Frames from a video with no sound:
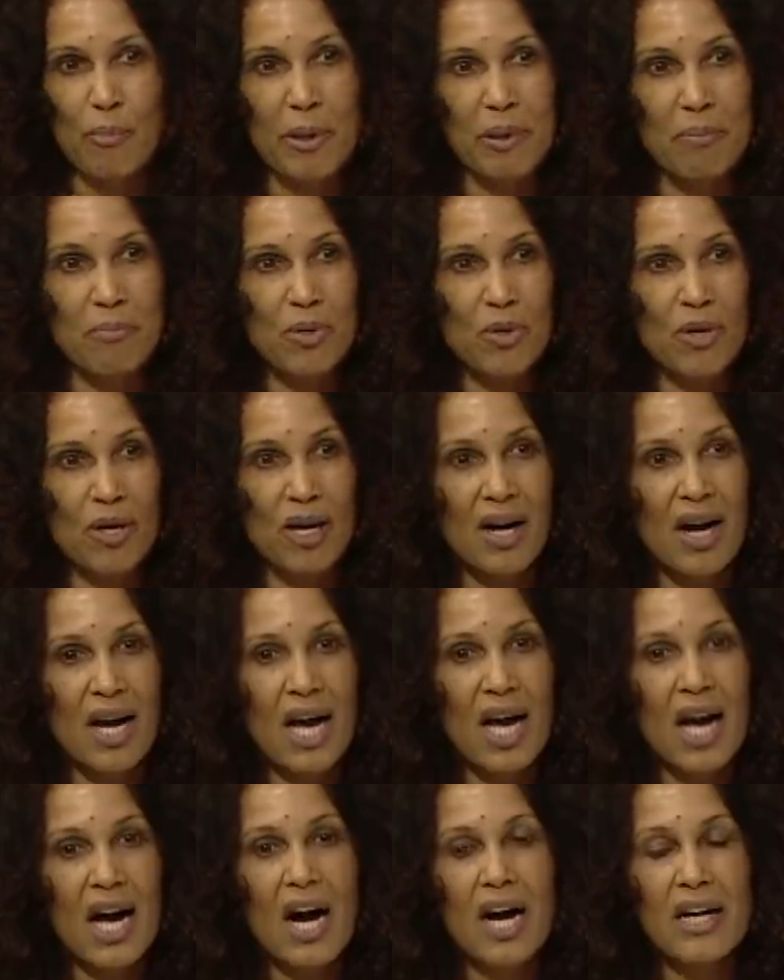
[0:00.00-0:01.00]
but more
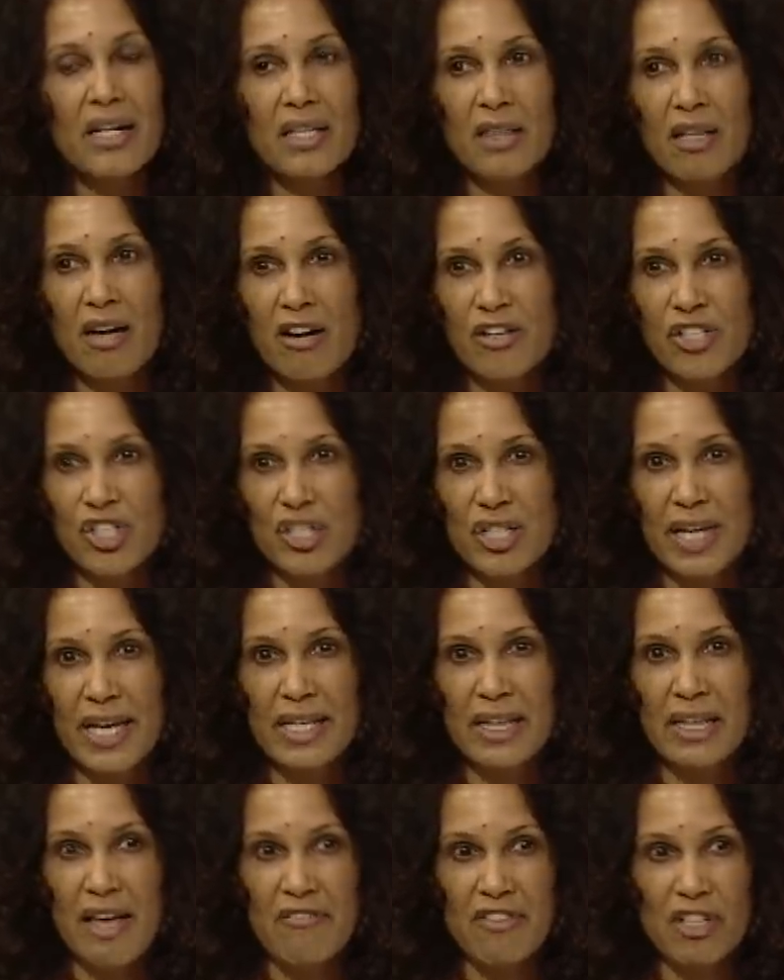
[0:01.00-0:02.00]
on a large
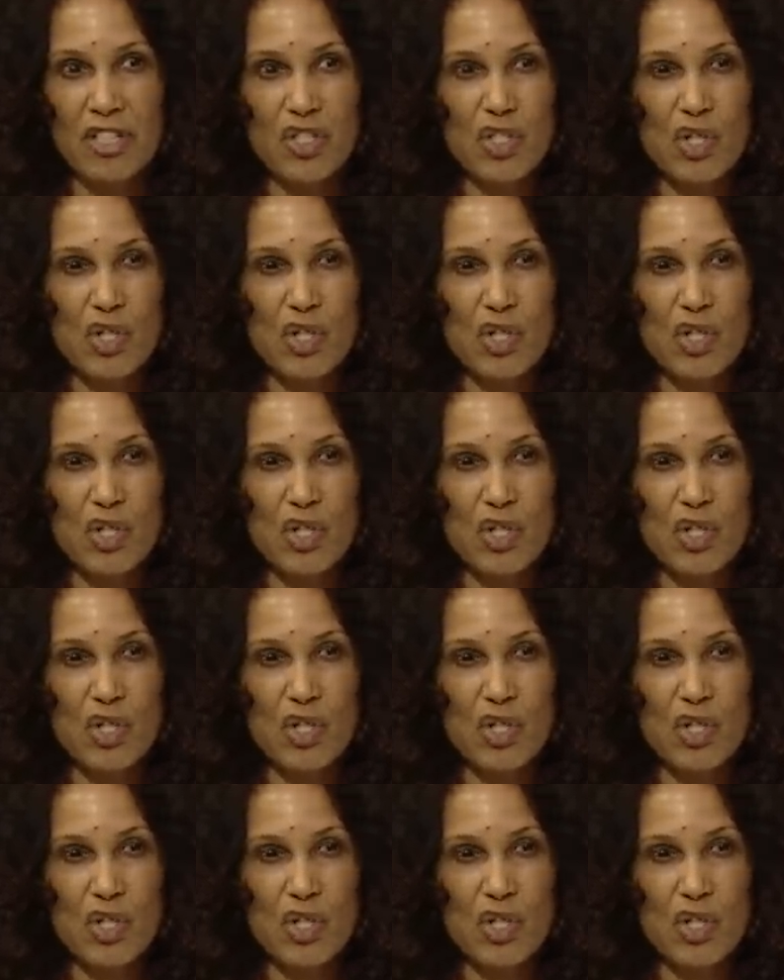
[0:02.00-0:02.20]
scale level.